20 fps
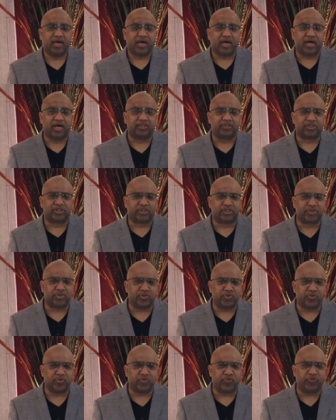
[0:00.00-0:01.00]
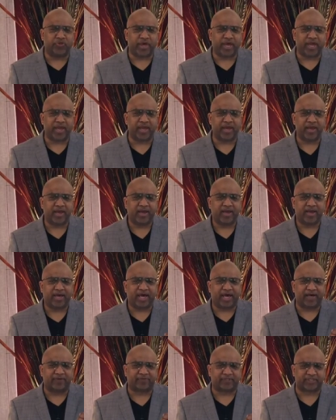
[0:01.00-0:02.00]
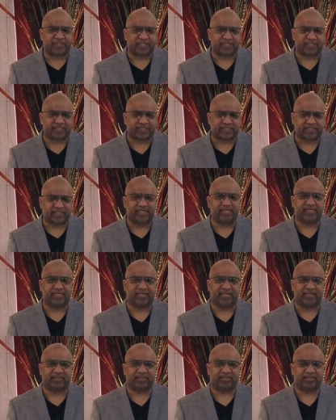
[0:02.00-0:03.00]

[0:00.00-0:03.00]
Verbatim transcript: until they have succeeded.